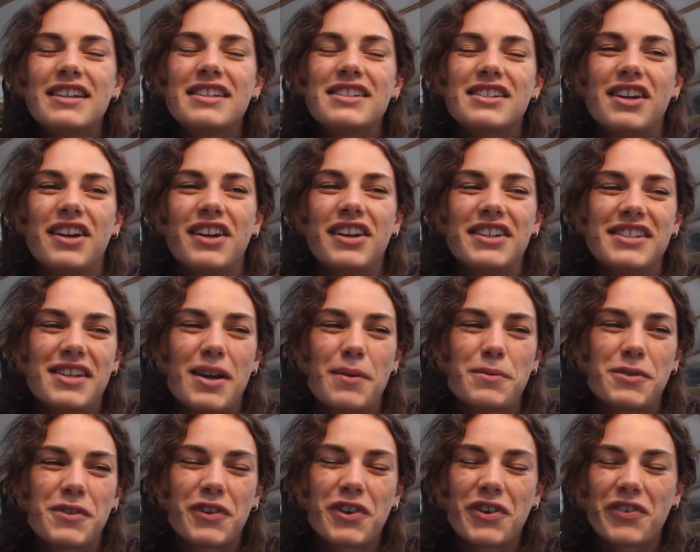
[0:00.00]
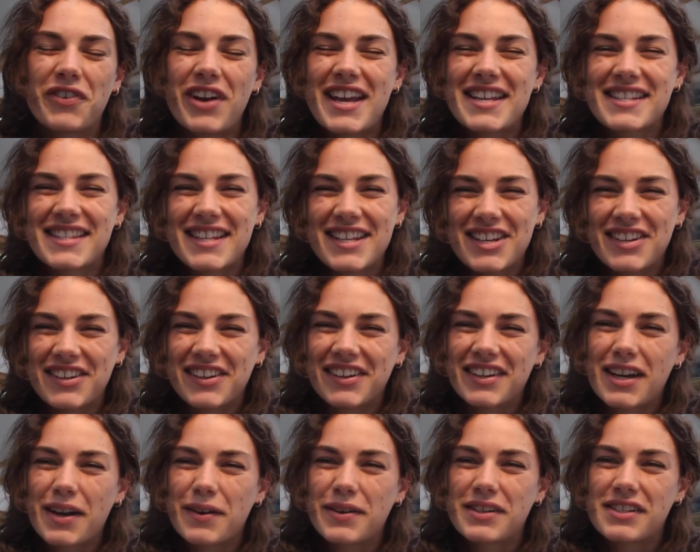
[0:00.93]
So in terms of careers that you can
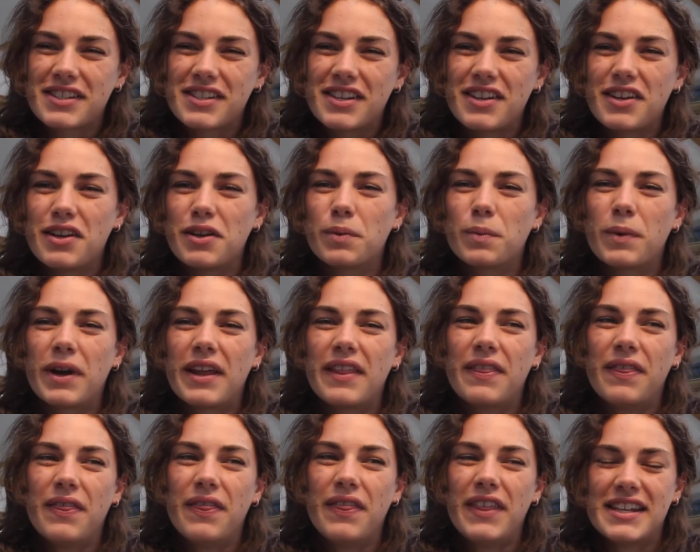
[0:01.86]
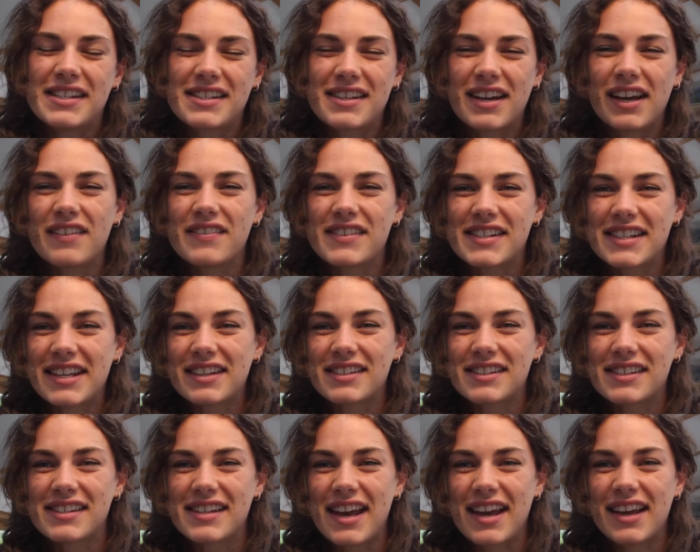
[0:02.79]
go into with this kind of
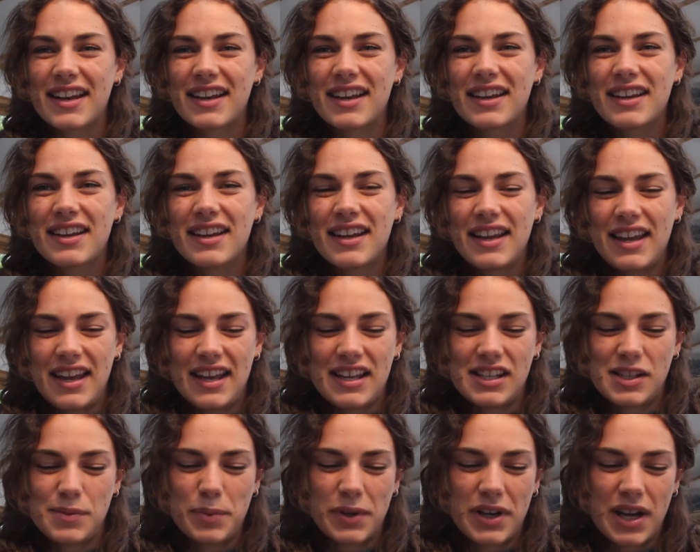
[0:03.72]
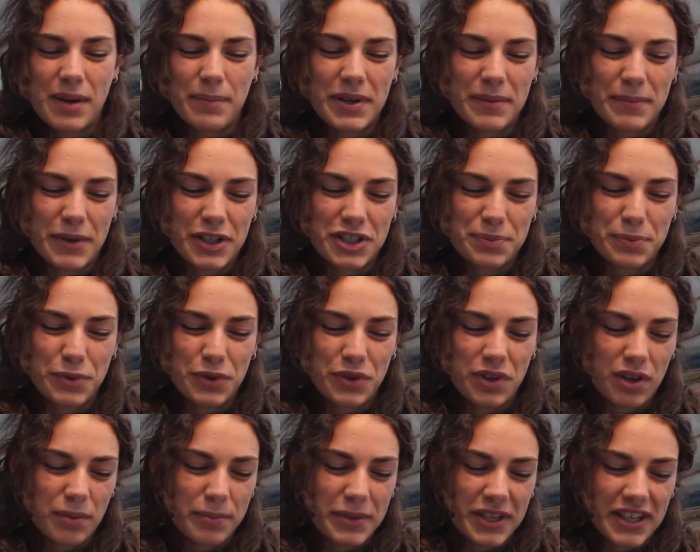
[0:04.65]
skill set, it's becoming much more
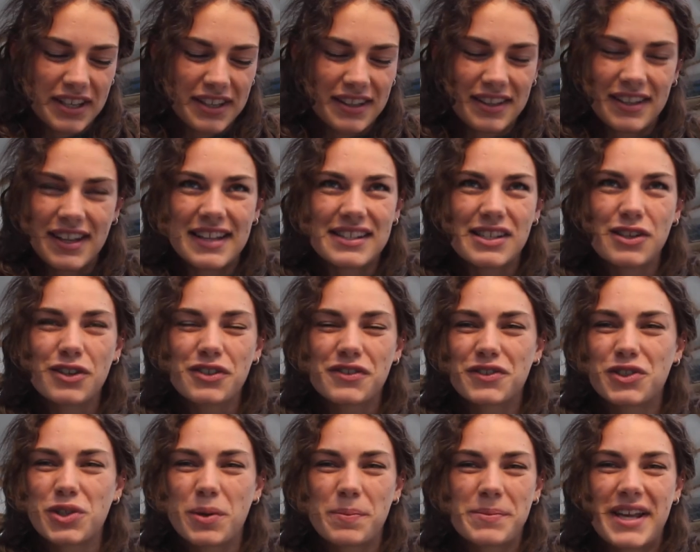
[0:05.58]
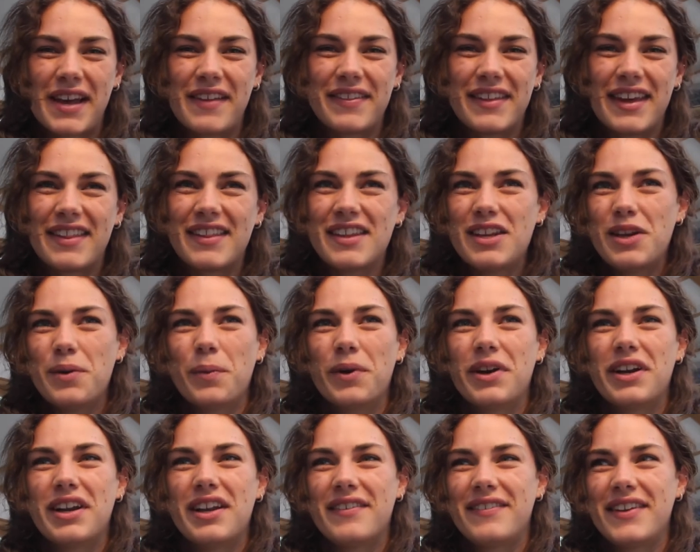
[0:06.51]
common, and there's lots of jobs out there that you
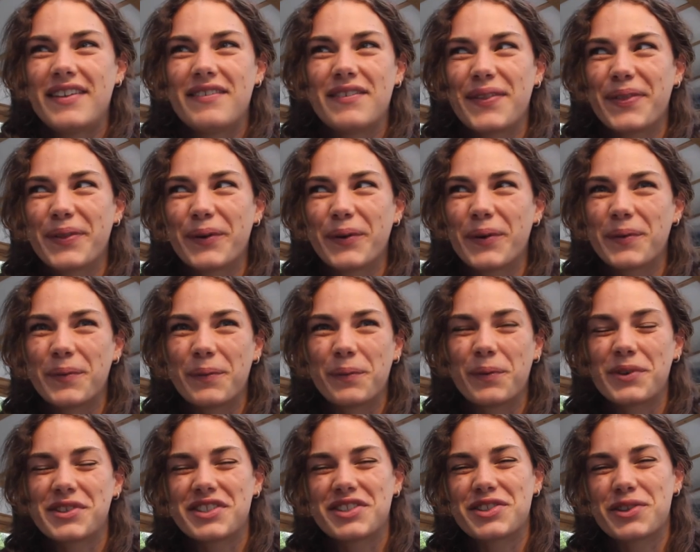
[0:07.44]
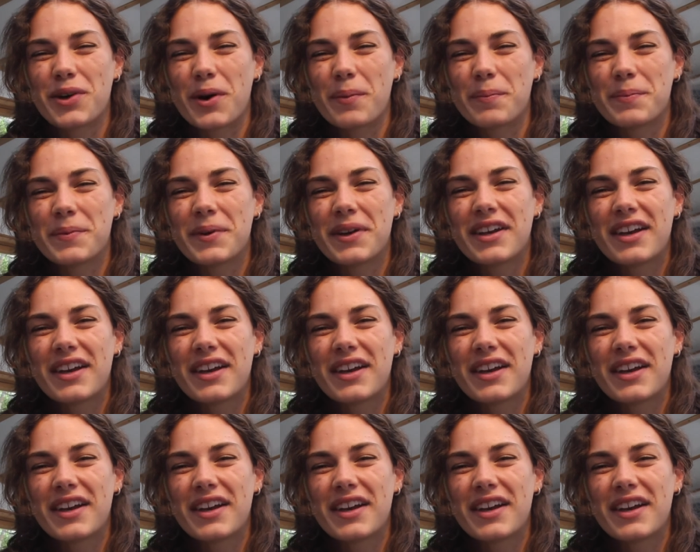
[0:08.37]
wouldn't have even thought was a job.